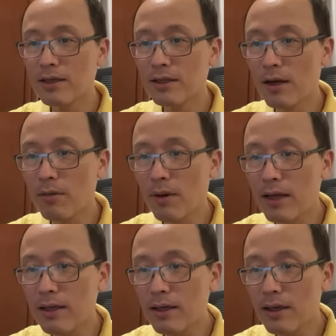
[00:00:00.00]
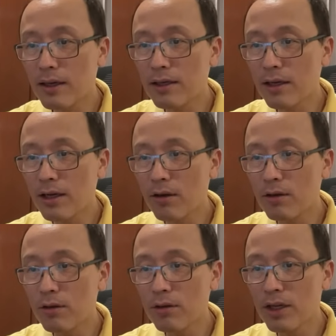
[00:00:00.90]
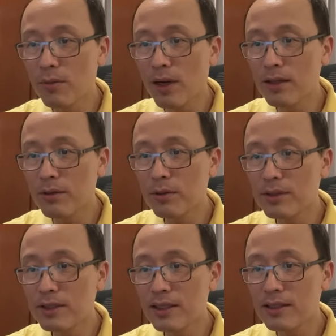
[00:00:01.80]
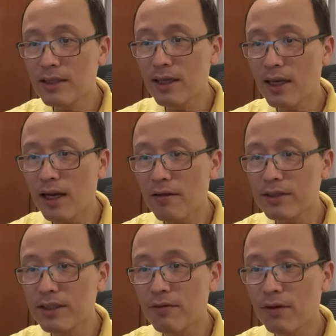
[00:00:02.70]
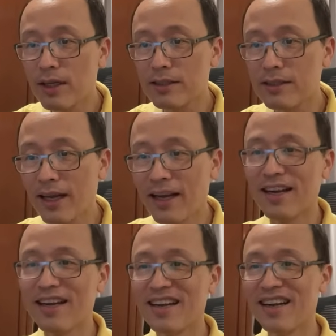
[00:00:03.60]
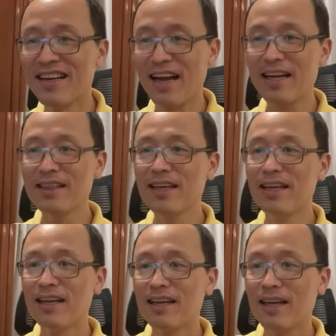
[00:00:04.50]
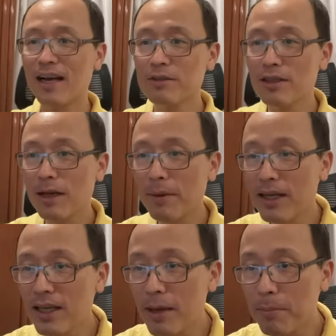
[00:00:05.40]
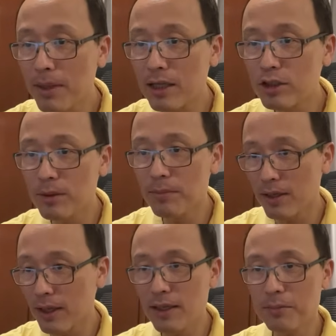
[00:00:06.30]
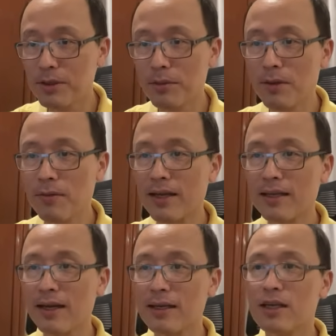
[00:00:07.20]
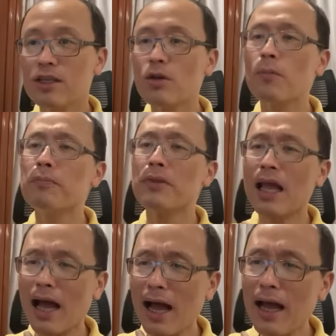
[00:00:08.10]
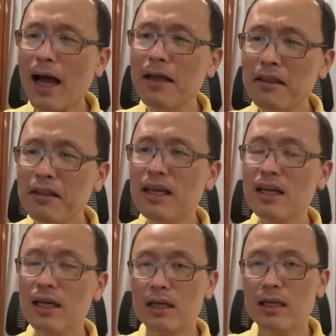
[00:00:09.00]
You're right. You are not the only one who sits the A-level exam for kids. I think I also like my EM big and cheap. Yeah, they're absolutely right. Yeah. So I think